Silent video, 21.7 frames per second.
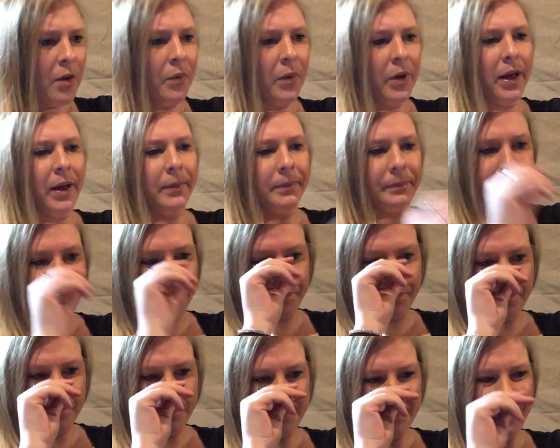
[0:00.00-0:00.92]
Okay.
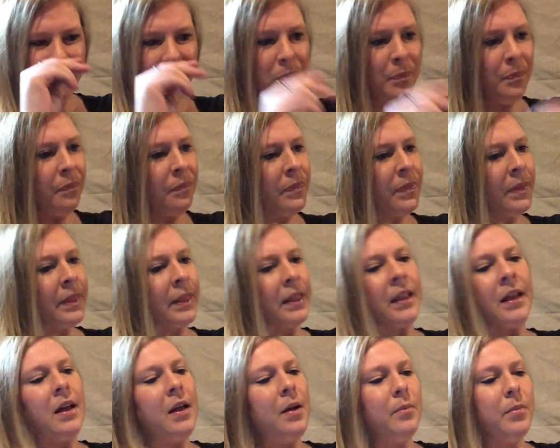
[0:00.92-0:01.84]

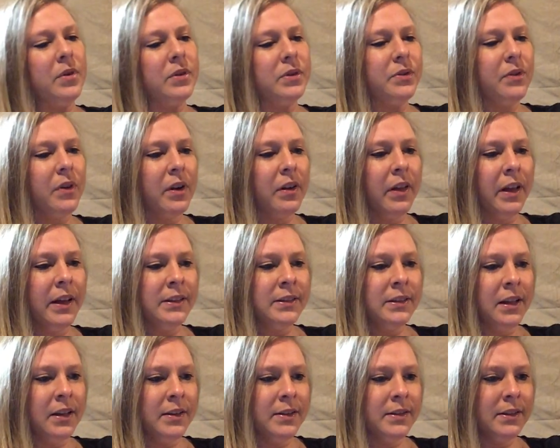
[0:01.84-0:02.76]
Most of our
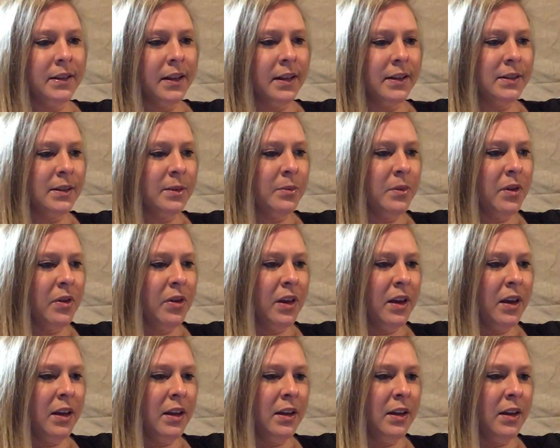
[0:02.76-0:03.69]
clientele is accustomed to
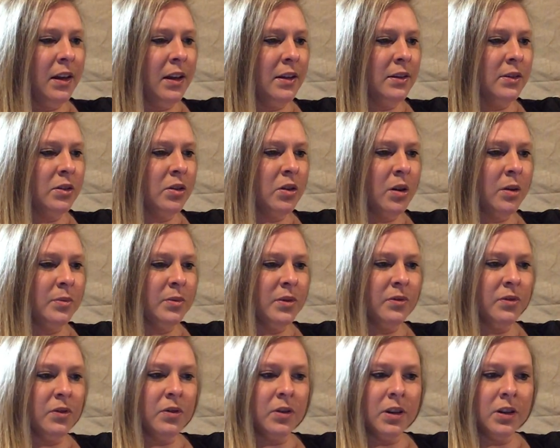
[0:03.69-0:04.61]
thinking in terms
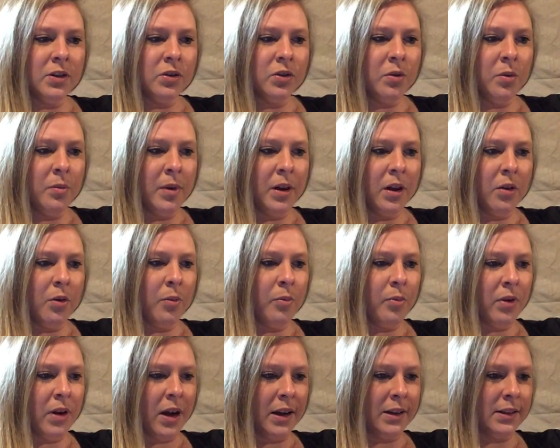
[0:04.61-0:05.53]
of traditional medical
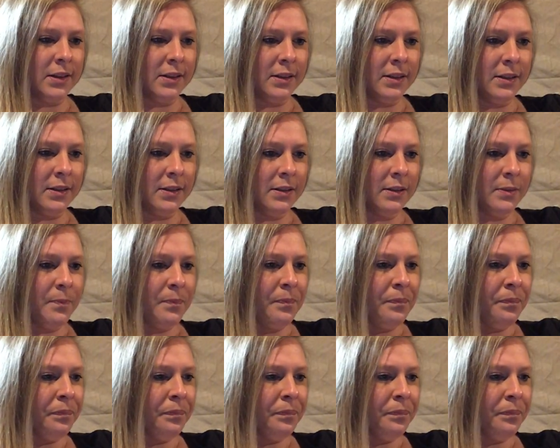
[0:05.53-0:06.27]
practices.